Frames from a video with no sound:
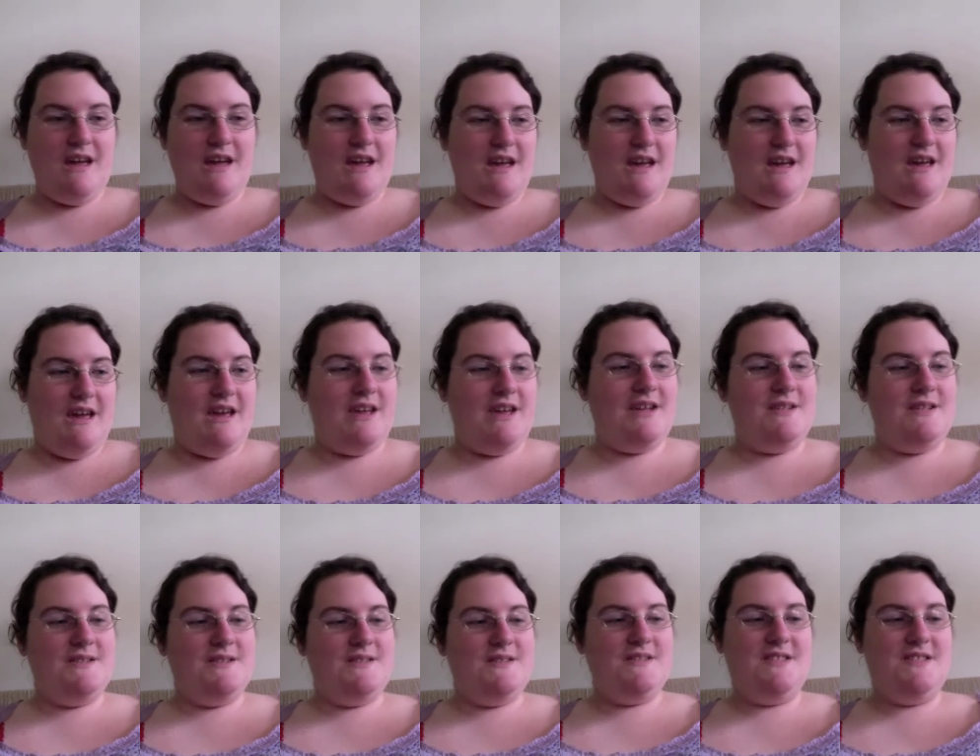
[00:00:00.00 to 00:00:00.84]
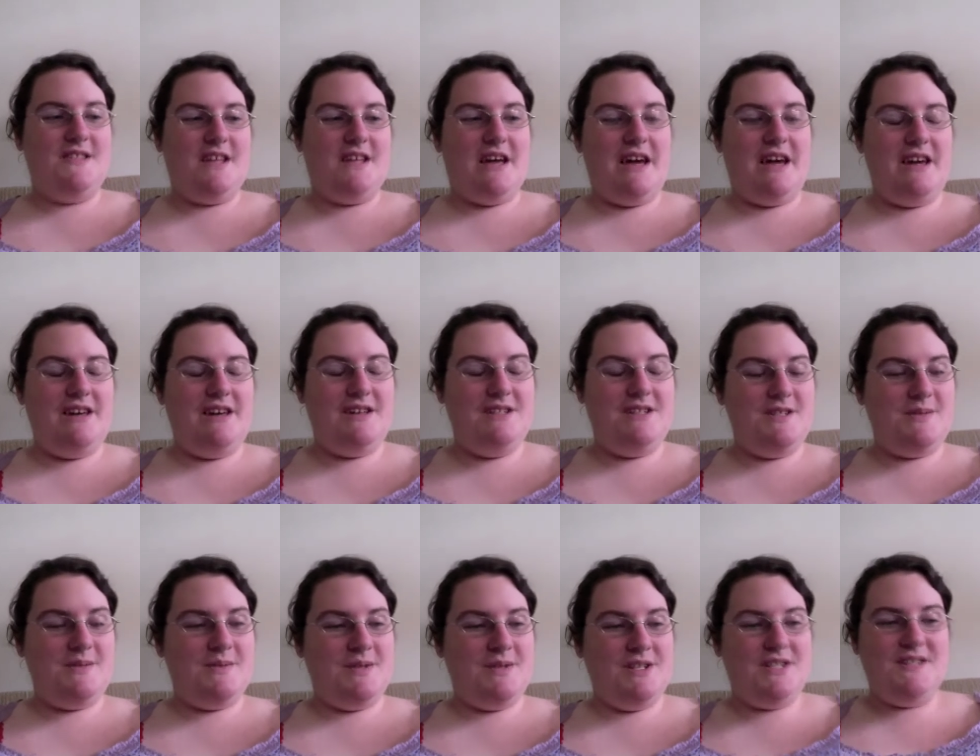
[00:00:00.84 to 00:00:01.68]
And I just
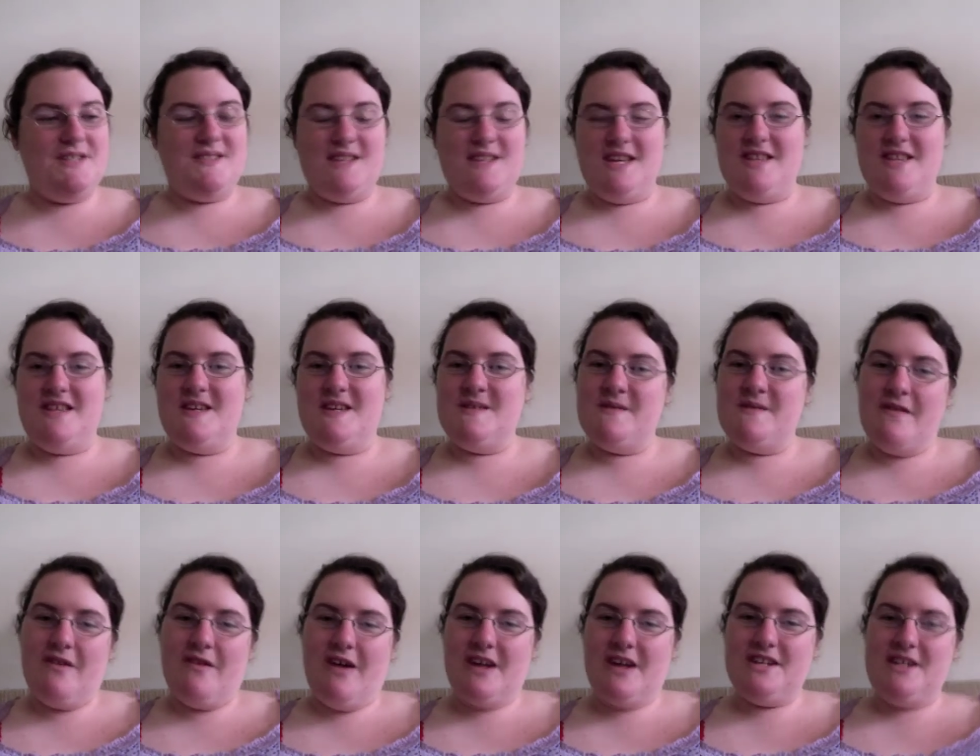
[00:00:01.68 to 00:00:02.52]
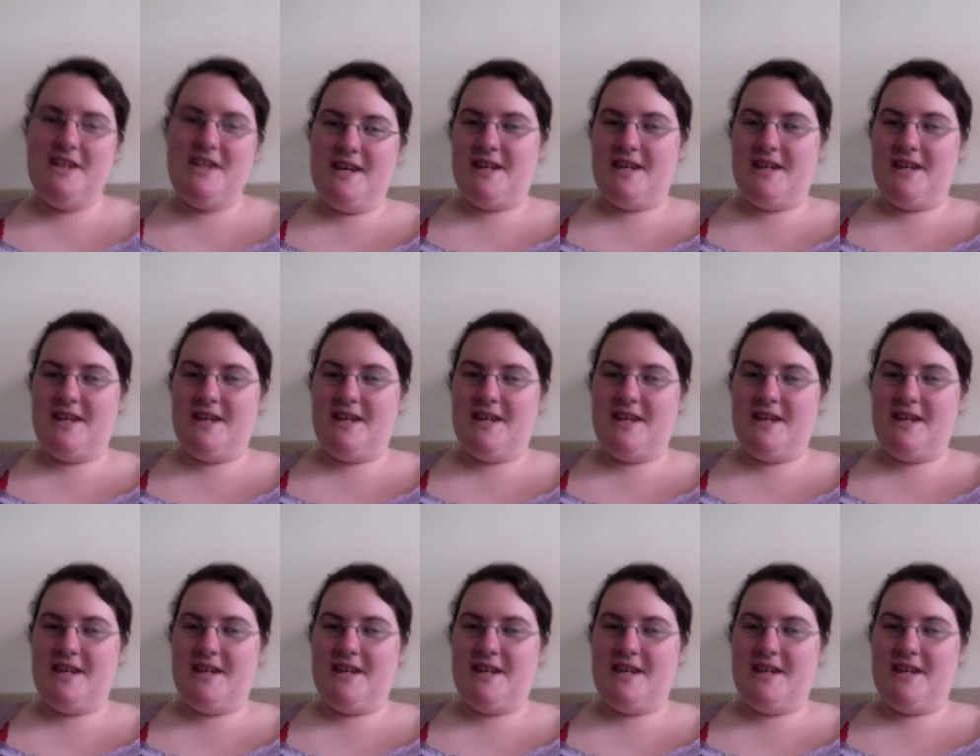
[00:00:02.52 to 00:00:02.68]
wanted to say thanks for watching,